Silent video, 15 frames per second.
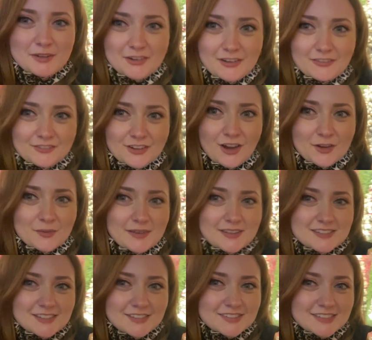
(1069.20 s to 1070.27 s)
be doing Vlogmas,
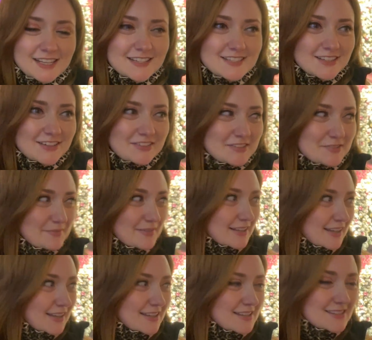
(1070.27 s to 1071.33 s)
so stay tuned
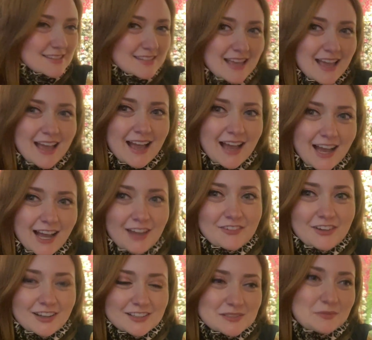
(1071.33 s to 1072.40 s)
because I've
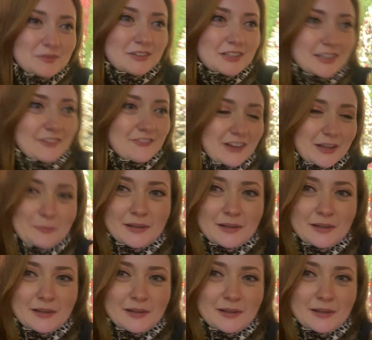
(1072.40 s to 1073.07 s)
got some really fun